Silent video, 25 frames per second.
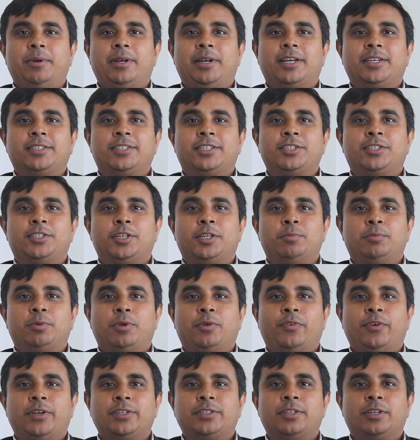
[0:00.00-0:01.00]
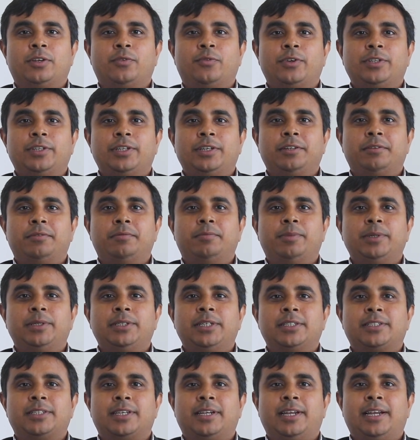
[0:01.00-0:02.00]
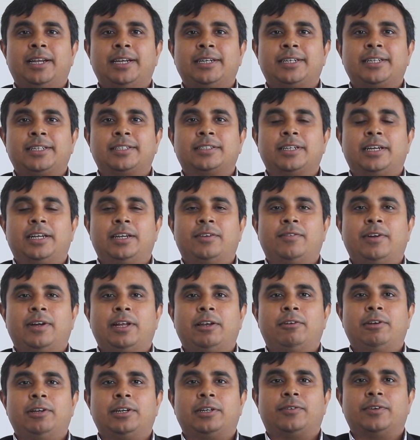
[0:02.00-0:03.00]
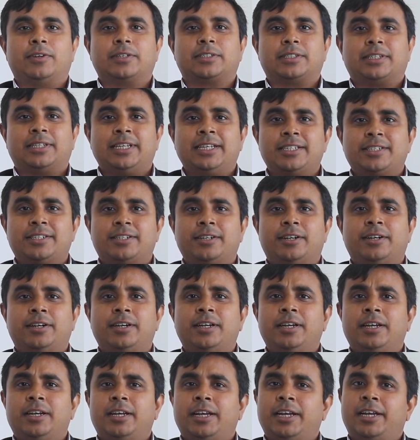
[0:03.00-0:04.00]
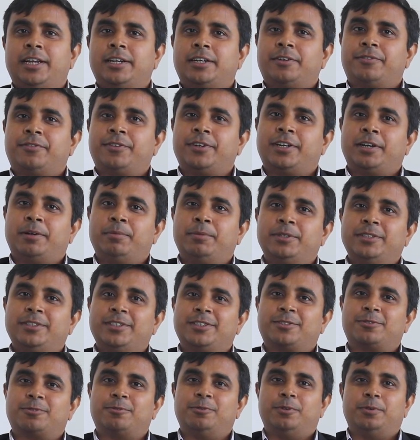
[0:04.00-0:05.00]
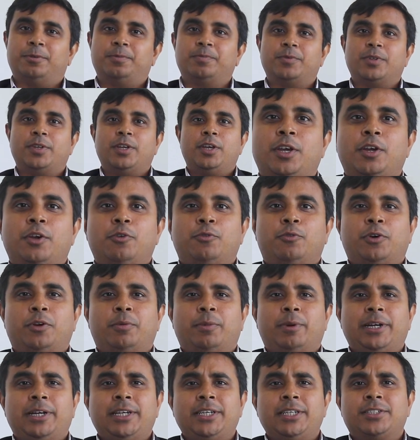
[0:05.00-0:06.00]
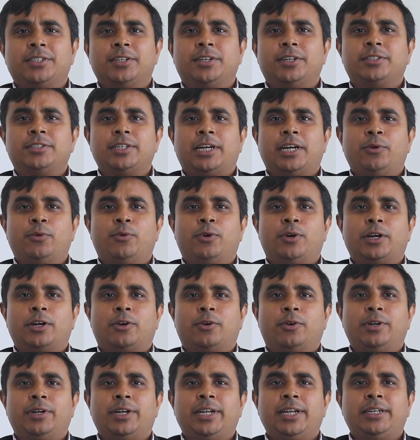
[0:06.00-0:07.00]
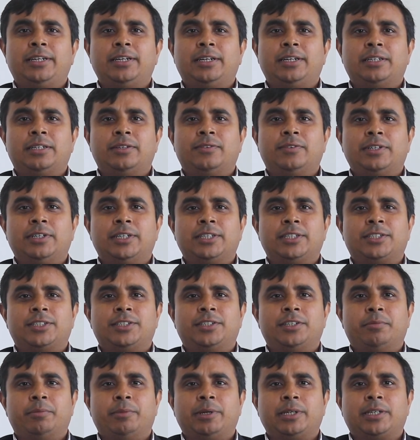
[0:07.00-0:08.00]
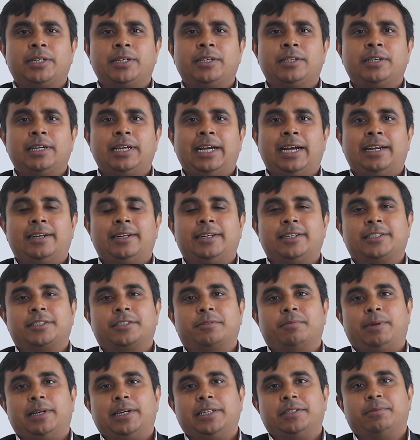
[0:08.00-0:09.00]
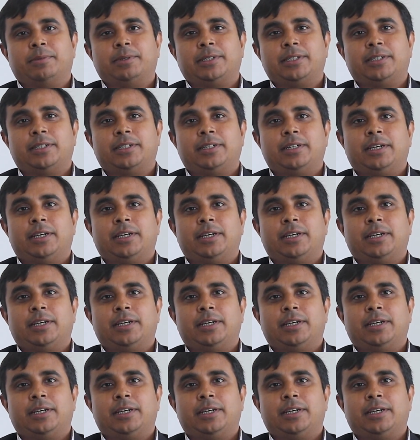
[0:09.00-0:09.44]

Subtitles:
an assistant professor within Business Analytics and Value Networks Cluster at Africa Business School. For my research, I work on data-driven decision-making and risk management.